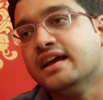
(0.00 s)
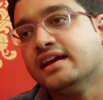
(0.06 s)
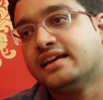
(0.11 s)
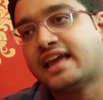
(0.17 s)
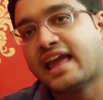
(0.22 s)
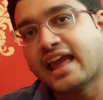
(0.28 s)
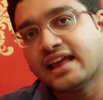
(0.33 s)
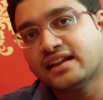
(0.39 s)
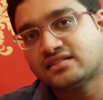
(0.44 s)

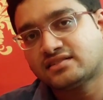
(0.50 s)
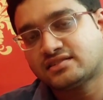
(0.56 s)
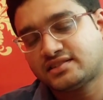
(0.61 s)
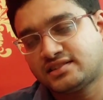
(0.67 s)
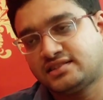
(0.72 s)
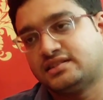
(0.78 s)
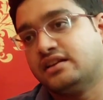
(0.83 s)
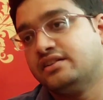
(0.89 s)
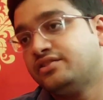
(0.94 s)

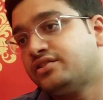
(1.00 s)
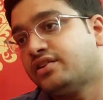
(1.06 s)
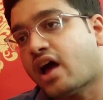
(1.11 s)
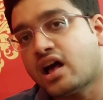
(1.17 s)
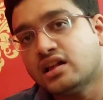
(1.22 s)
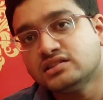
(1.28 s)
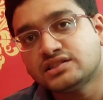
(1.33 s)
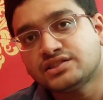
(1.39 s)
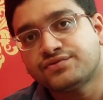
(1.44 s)
gets
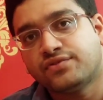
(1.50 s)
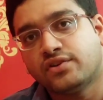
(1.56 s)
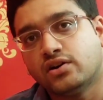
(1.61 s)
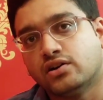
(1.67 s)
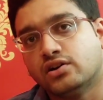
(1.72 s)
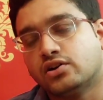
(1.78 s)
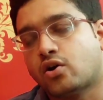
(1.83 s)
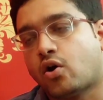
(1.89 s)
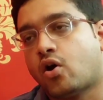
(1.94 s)

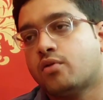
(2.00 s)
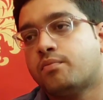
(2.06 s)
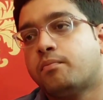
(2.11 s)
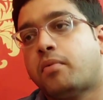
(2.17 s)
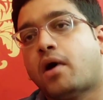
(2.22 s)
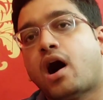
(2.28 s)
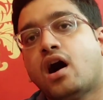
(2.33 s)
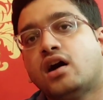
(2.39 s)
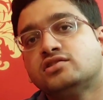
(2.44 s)
transferred or
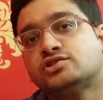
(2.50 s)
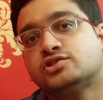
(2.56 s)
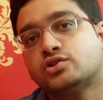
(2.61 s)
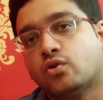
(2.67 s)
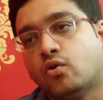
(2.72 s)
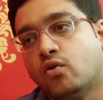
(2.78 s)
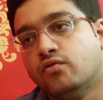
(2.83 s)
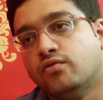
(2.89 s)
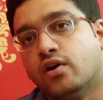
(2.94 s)
passed
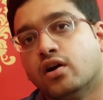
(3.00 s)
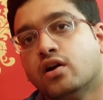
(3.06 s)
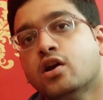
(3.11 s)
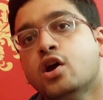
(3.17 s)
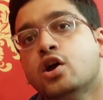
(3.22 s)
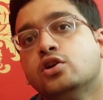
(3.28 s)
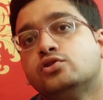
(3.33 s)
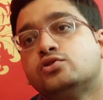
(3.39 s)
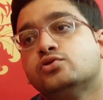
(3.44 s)
over
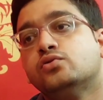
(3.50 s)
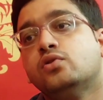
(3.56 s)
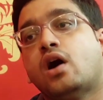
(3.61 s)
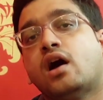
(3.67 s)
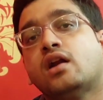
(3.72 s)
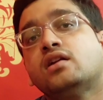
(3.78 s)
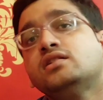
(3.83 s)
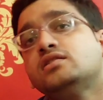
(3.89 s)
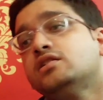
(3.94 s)
to
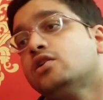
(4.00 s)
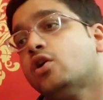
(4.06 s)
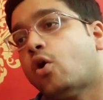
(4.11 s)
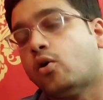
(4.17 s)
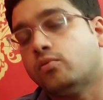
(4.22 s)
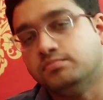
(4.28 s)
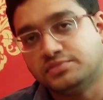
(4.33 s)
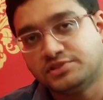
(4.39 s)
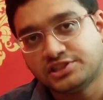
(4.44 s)
another
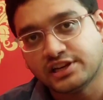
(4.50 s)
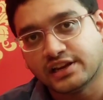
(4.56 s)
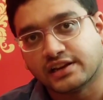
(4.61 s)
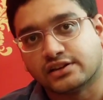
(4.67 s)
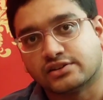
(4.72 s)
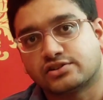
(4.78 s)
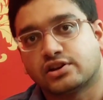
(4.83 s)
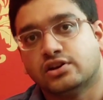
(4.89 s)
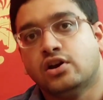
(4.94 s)

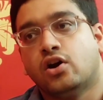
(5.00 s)
object